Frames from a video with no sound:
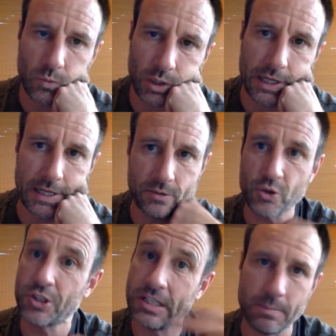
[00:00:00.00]

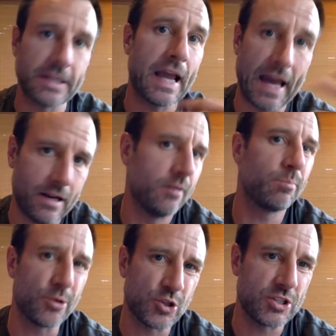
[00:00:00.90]
just keeping at it and
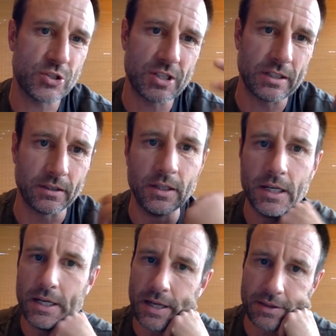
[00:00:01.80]
persisting.
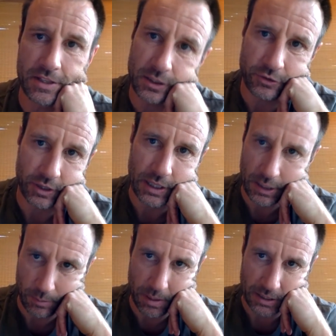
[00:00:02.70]
I think is like
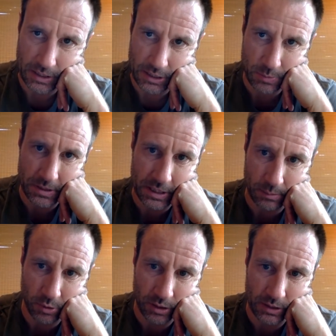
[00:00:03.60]
how the podcast
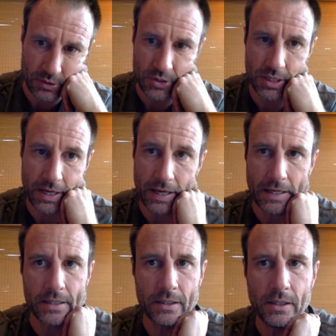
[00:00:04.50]
became what it is
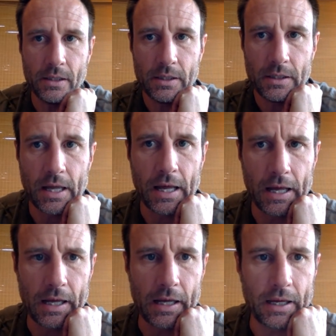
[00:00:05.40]
today.
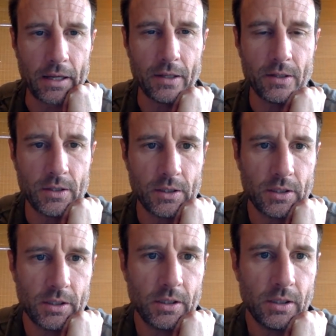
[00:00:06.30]
Let's
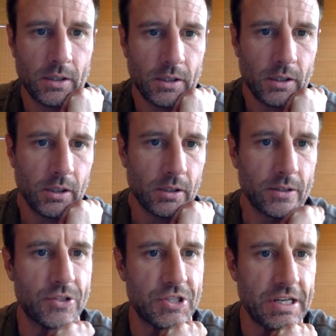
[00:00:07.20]

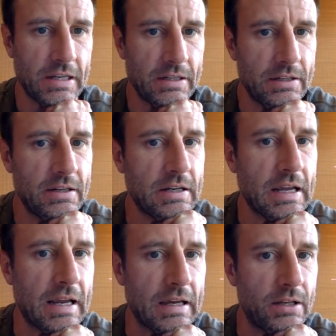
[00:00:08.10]
see.
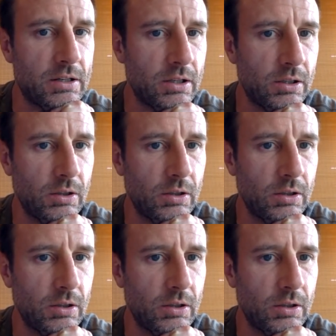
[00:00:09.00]
Nan